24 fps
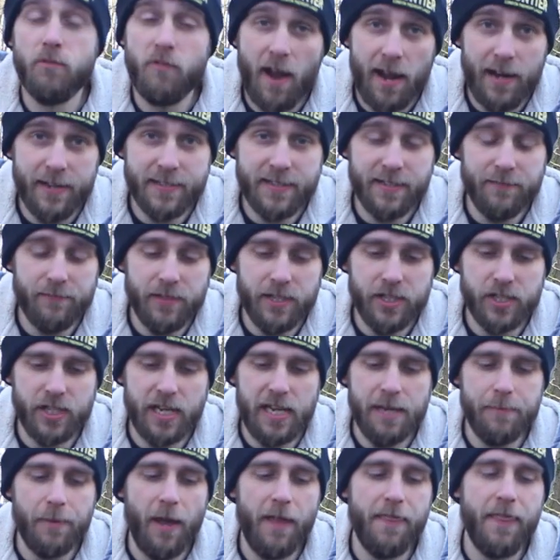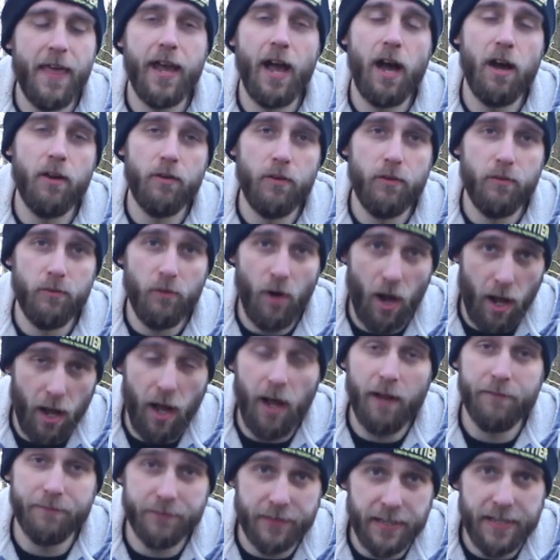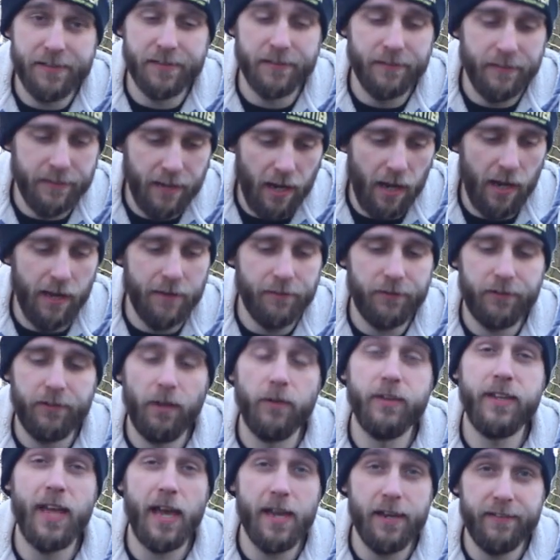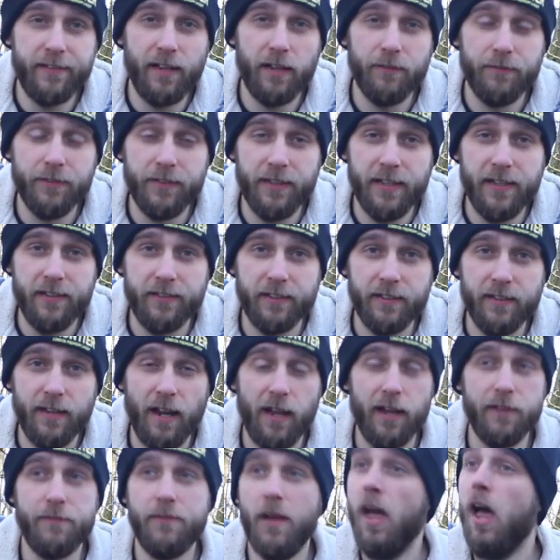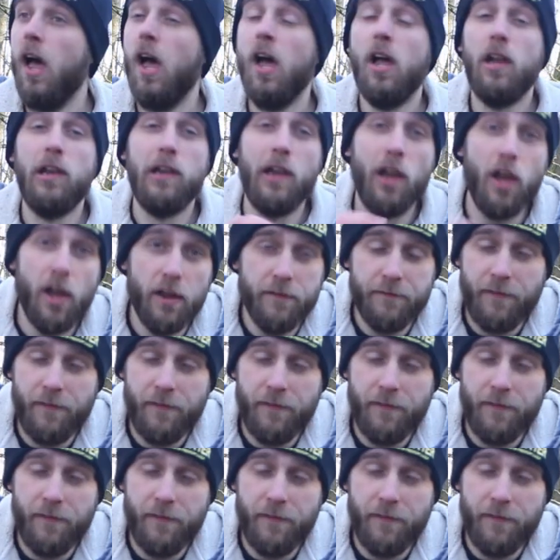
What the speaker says: relatively cheap and they are half decent knives. So get yourself a decent knife. Learn